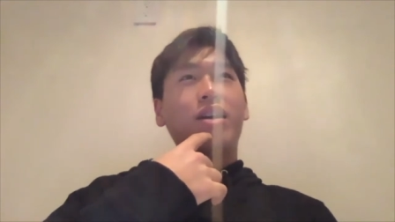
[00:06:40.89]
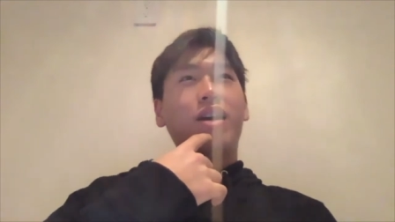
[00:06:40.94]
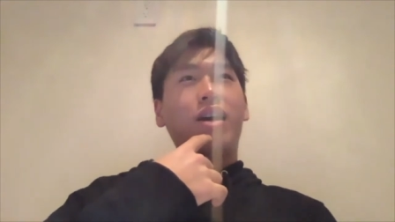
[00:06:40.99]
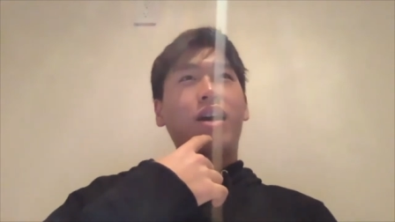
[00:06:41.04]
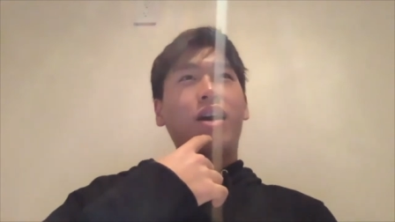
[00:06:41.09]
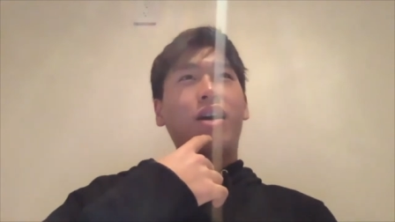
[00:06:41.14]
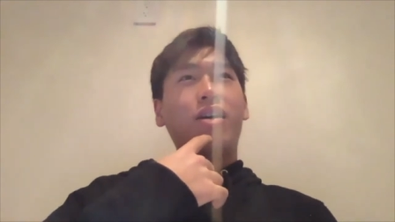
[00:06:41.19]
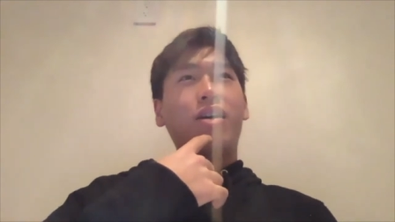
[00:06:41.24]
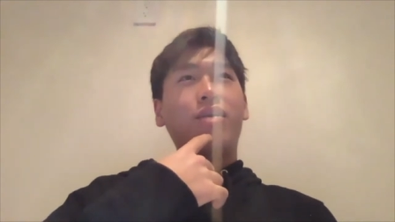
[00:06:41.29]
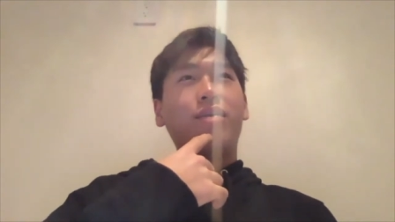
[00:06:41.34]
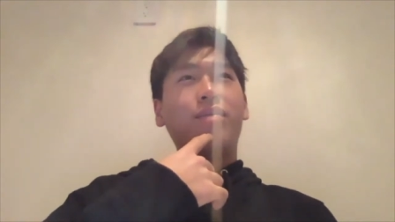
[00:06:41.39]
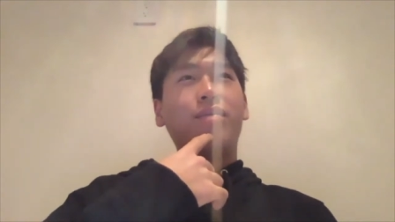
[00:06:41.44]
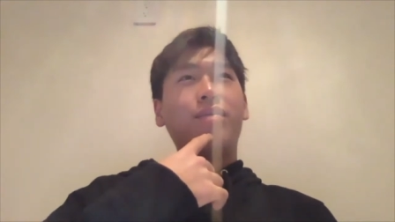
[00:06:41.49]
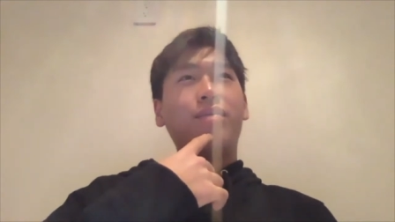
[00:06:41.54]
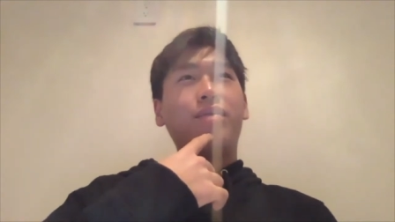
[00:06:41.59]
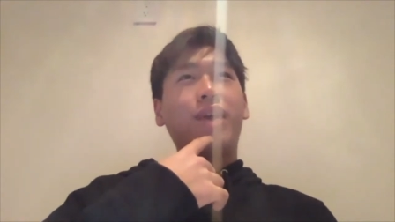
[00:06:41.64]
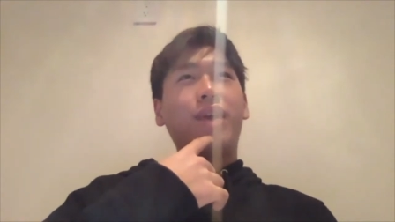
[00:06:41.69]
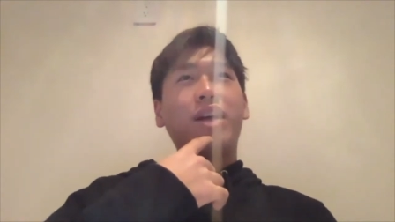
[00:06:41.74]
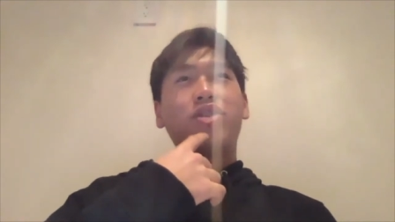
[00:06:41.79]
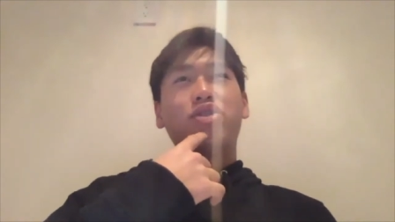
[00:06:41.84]
um,
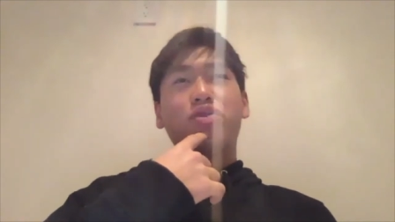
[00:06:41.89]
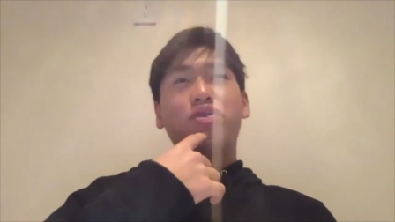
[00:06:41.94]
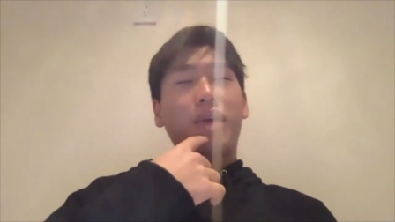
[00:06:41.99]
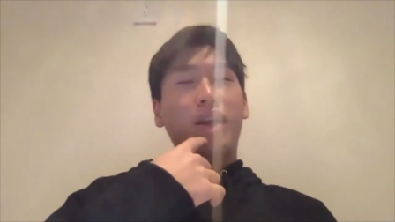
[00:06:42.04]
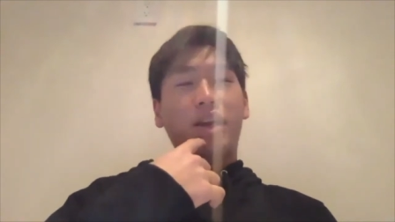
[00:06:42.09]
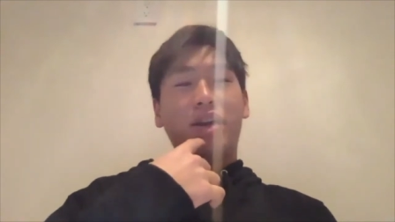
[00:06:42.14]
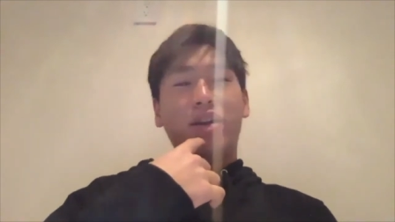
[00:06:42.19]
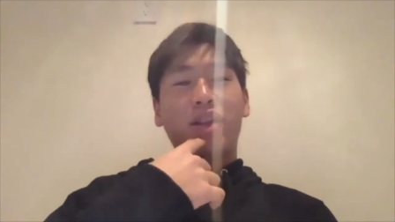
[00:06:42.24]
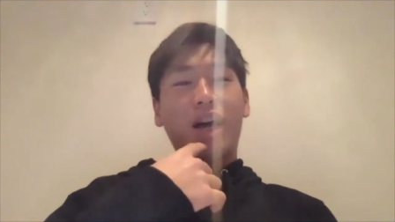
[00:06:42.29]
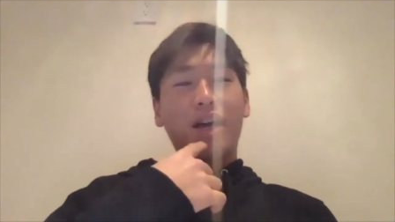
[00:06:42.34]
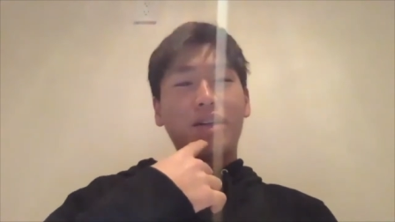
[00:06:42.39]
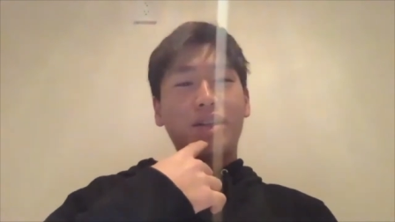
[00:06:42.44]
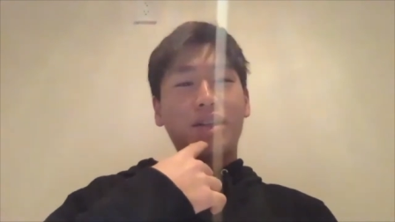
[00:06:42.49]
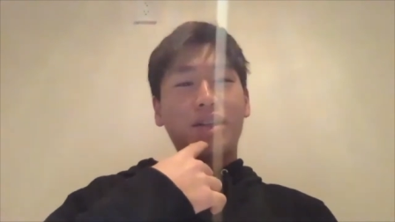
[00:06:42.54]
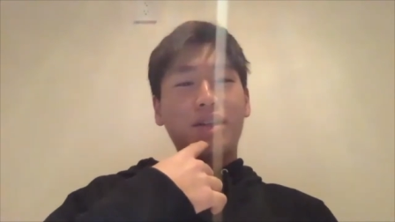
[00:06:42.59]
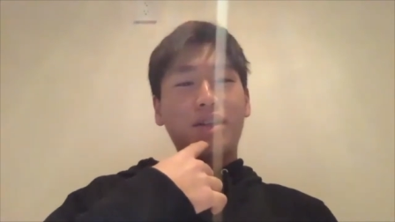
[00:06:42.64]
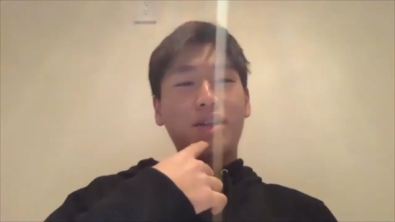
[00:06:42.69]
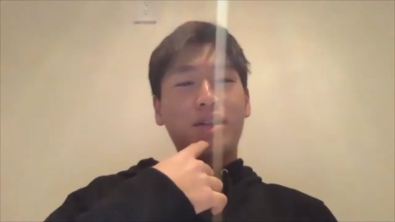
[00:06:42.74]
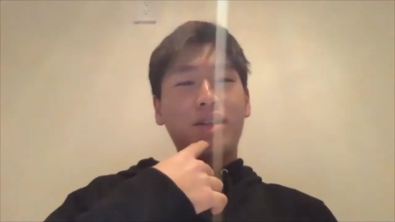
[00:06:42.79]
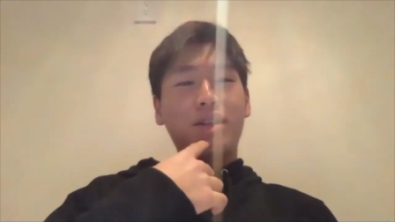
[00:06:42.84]
not too many
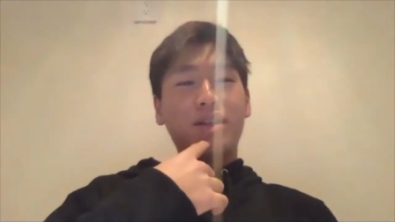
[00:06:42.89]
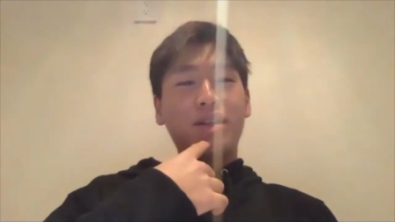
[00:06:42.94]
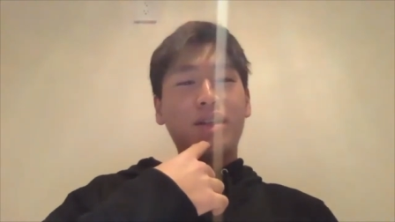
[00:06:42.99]
classes.